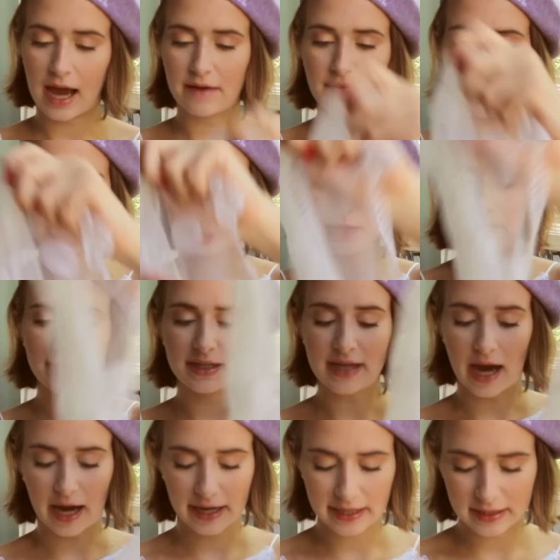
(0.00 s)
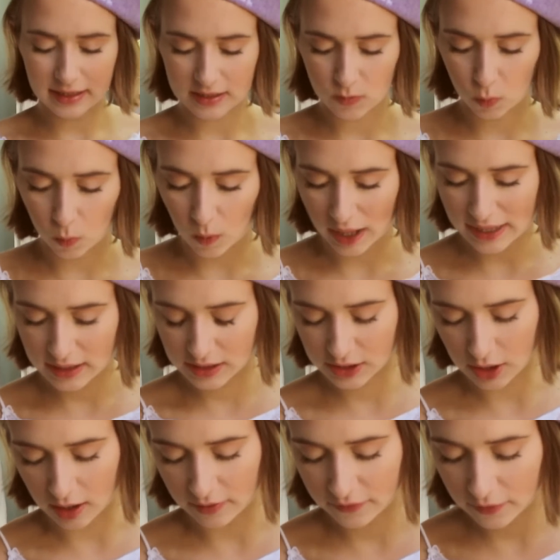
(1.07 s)
I've actually been tying this white
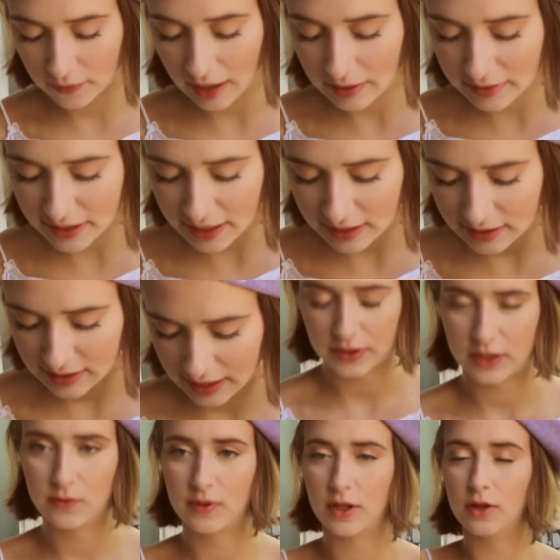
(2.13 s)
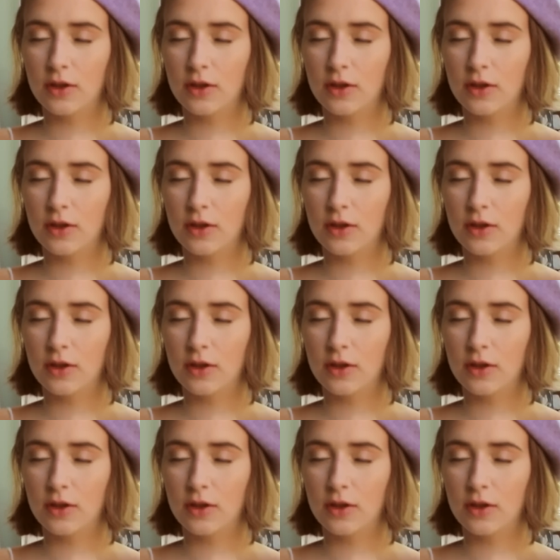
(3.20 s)
scarf around it. This with a